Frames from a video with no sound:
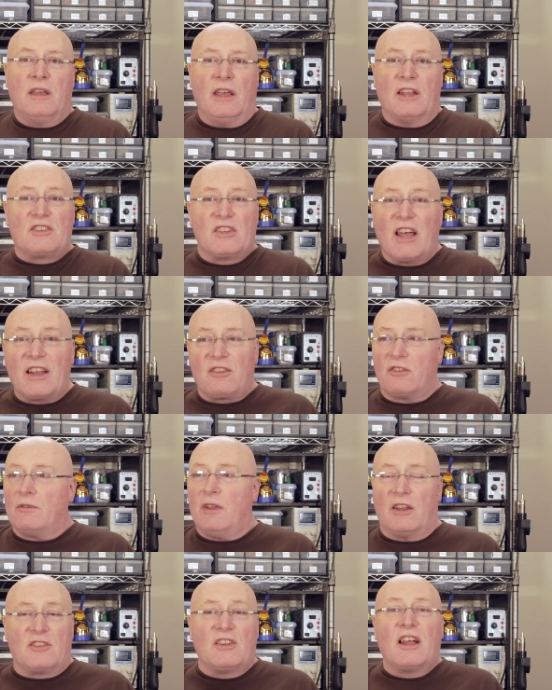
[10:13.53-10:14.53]
It's
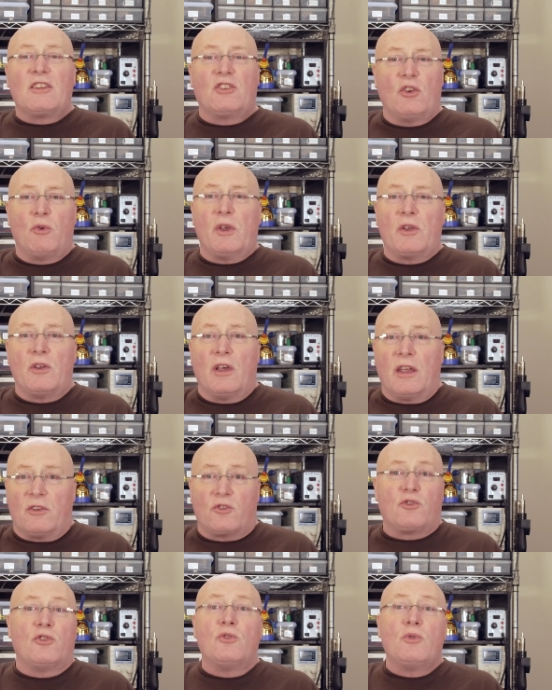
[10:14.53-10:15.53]
not doing a
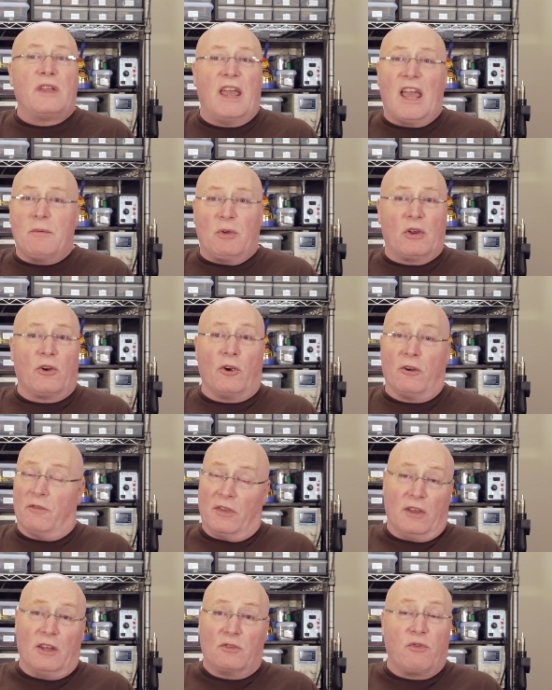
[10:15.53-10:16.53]
true gamma
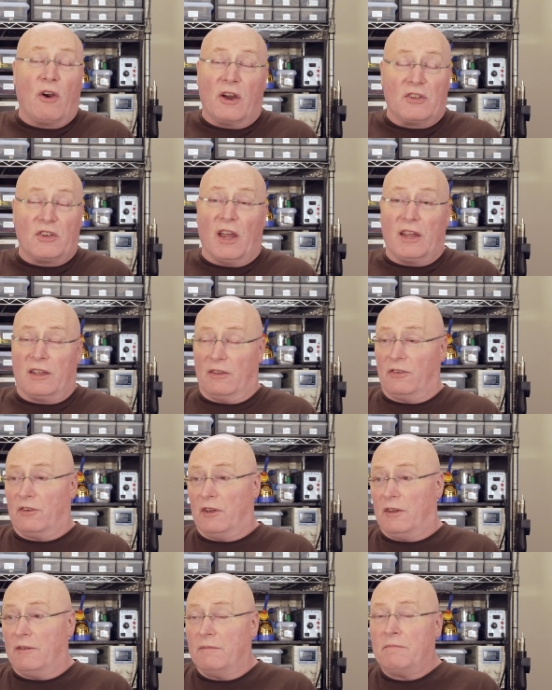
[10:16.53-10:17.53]
curve as far as I can
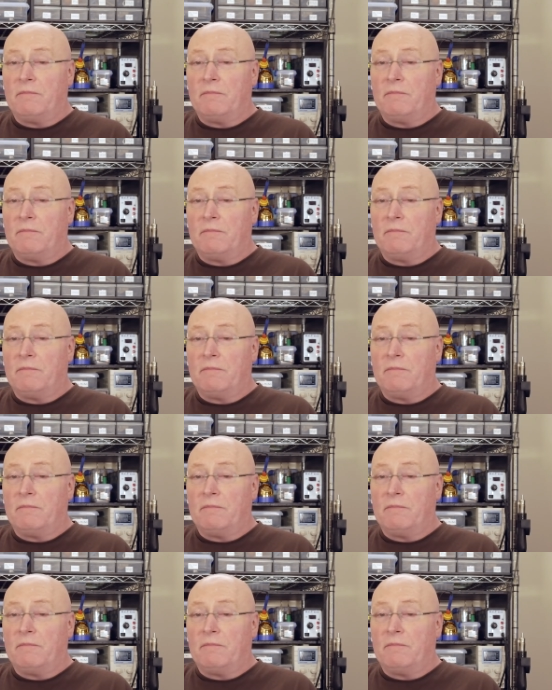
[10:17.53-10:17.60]
see.